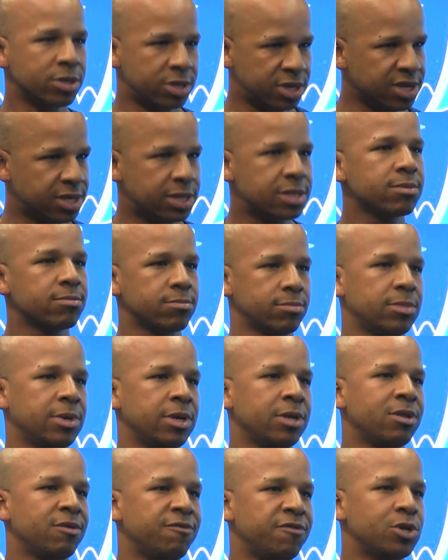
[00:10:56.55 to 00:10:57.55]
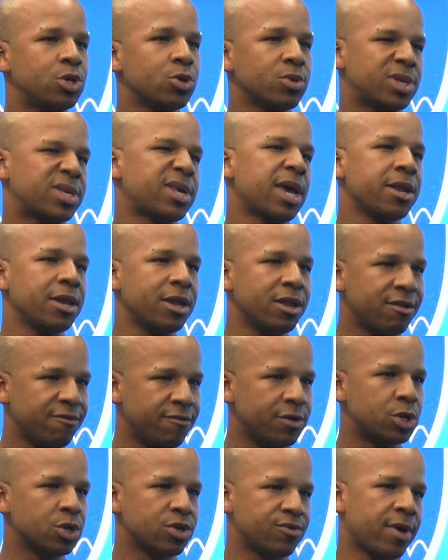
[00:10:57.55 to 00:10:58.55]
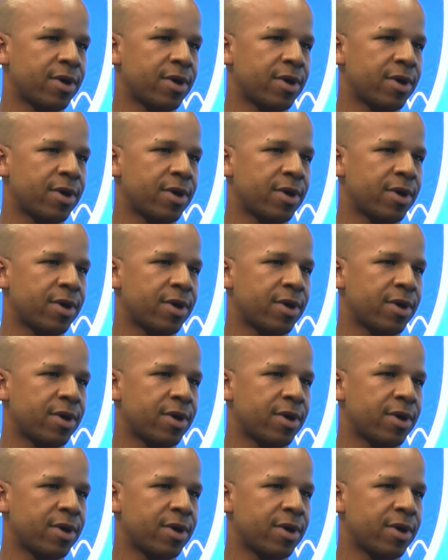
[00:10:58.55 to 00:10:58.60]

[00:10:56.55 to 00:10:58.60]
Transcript: just individuals, sane individuals,